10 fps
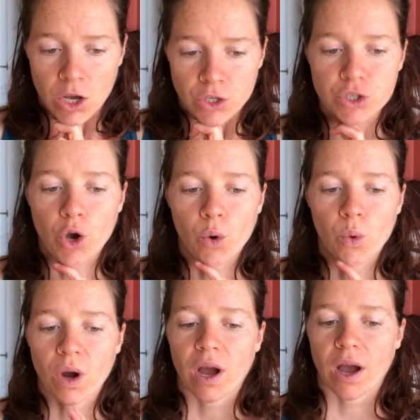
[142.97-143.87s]

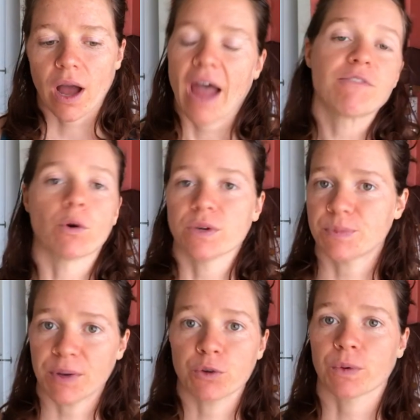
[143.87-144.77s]
So I've
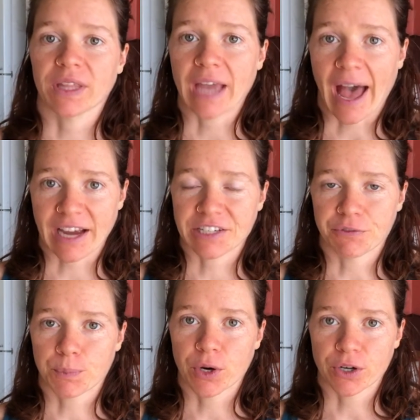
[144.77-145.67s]
always been a really
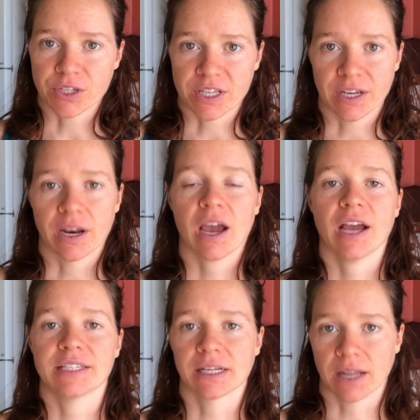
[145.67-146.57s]
active person.
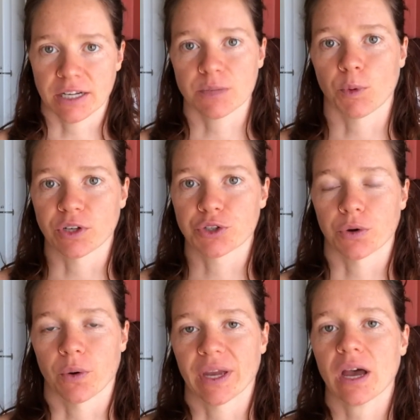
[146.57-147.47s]
I did a lot of sports
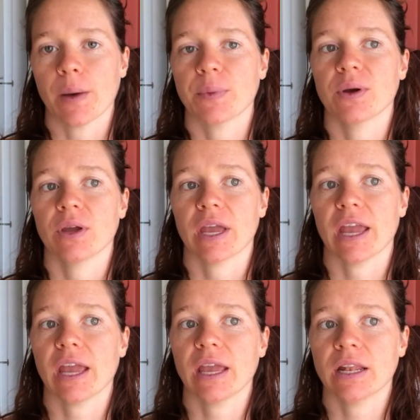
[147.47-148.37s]
growing up.
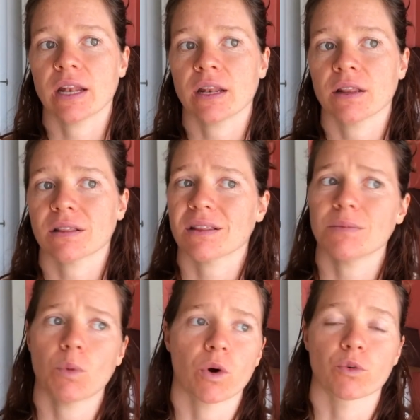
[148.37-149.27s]
In
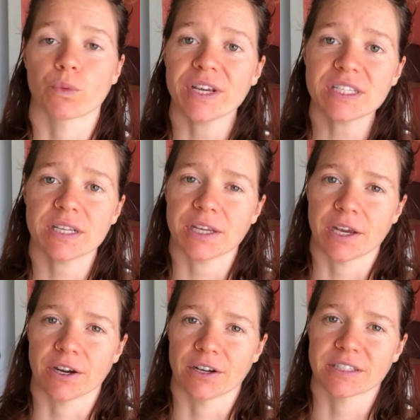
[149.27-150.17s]
the more recent
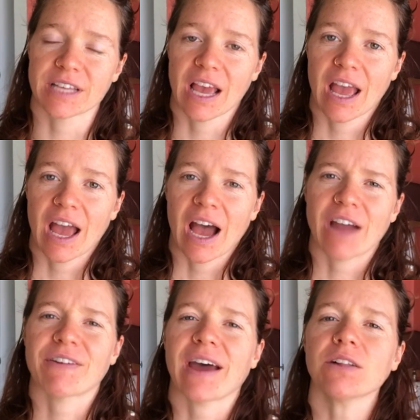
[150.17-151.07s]
years,
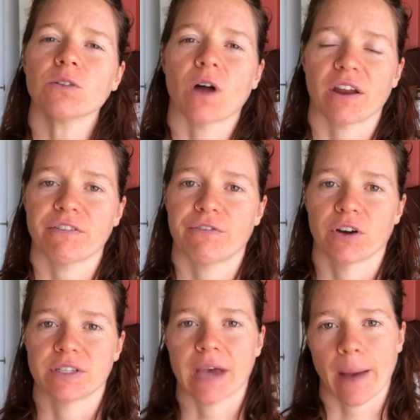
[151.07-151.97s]
I've had a lot of
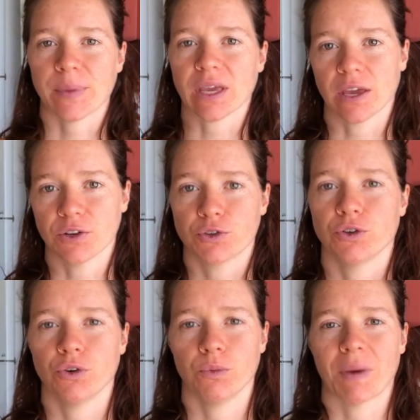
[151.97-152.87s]
fun tapping
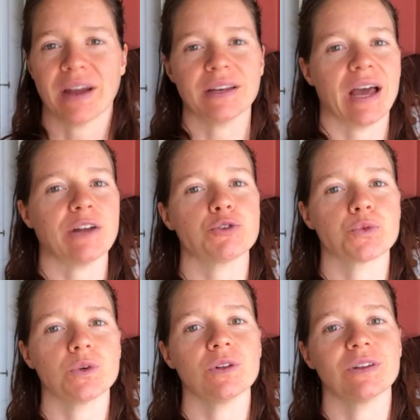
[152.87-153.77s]
into my
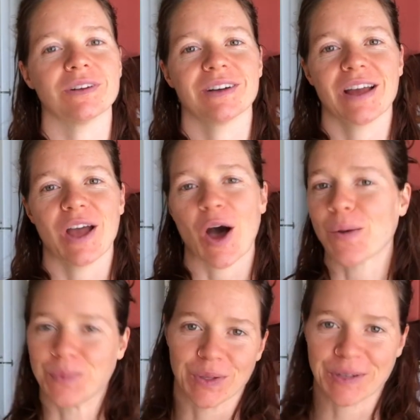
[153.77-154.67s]
natural
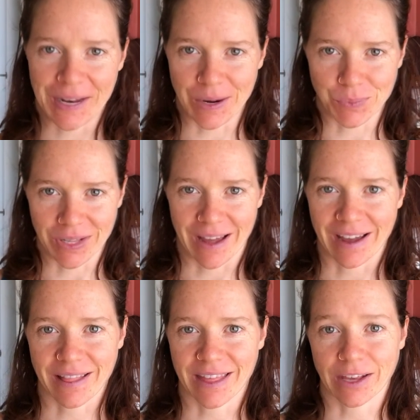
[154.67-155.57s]
ability to
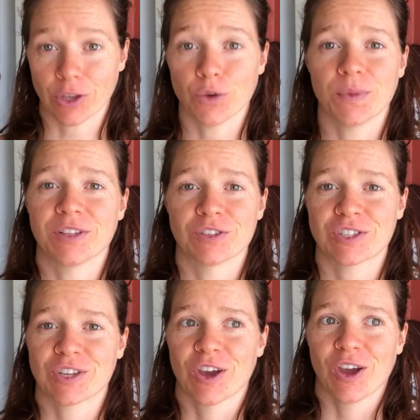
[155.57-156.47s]
play. I think
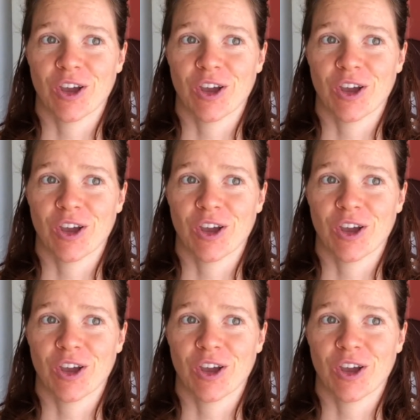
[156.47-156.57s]
humans,